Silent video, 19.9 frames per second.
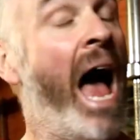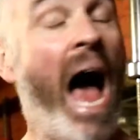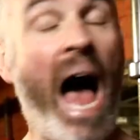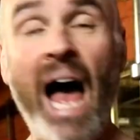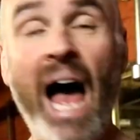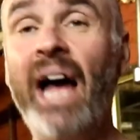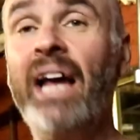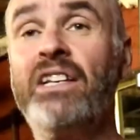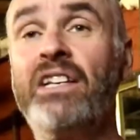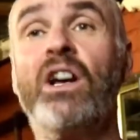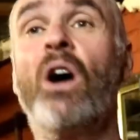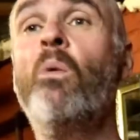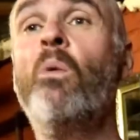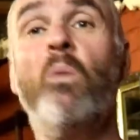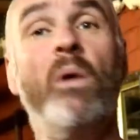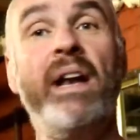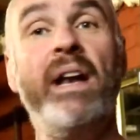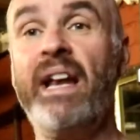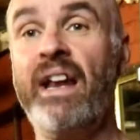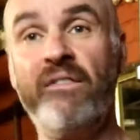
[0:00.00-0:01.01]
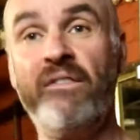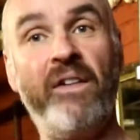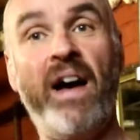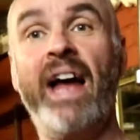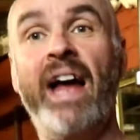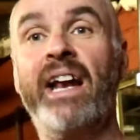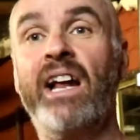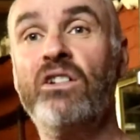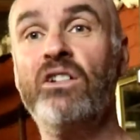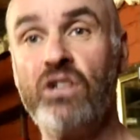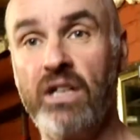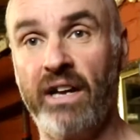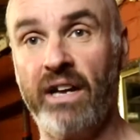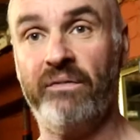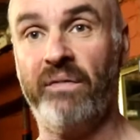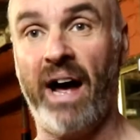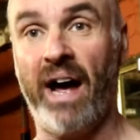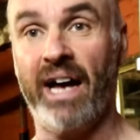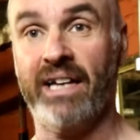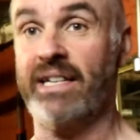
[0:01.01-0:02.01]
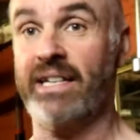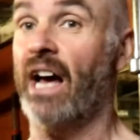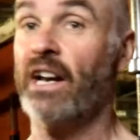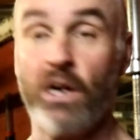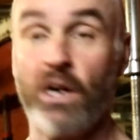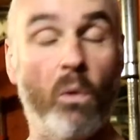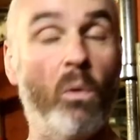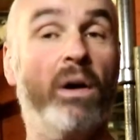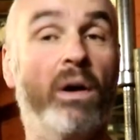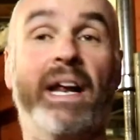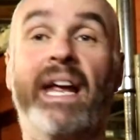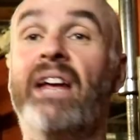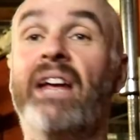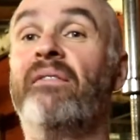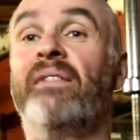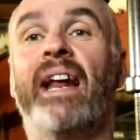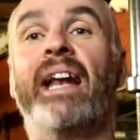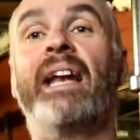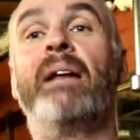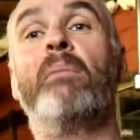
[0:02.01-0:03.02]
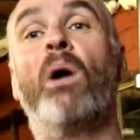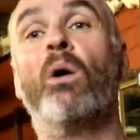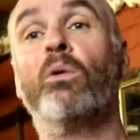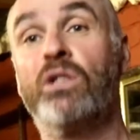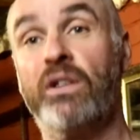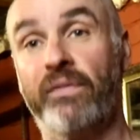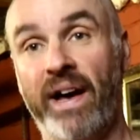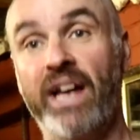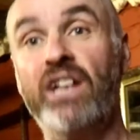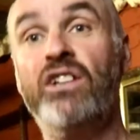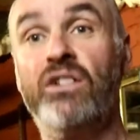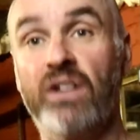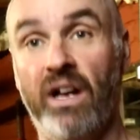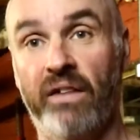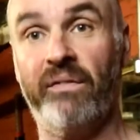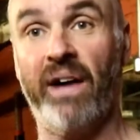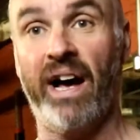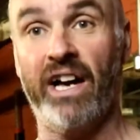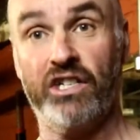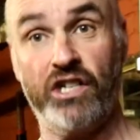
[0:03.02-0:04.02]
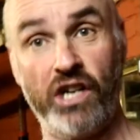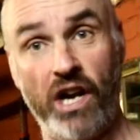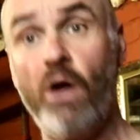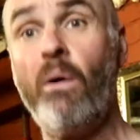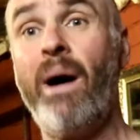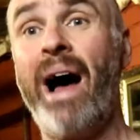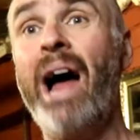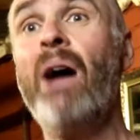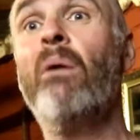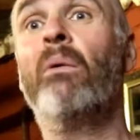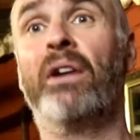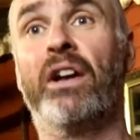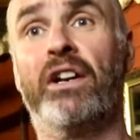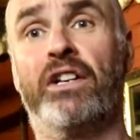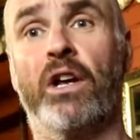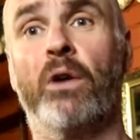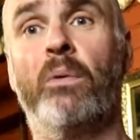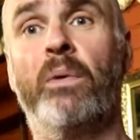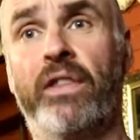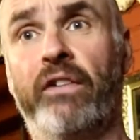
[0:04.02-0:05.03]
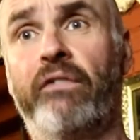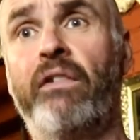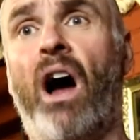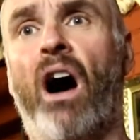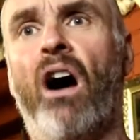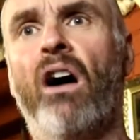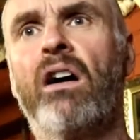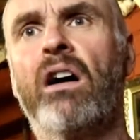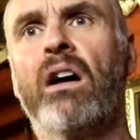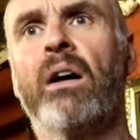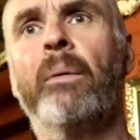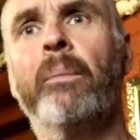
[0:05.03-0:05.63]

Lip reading: I don't want any financial advice. I don't want even any motivational advice. You know what I want to do with The Rock?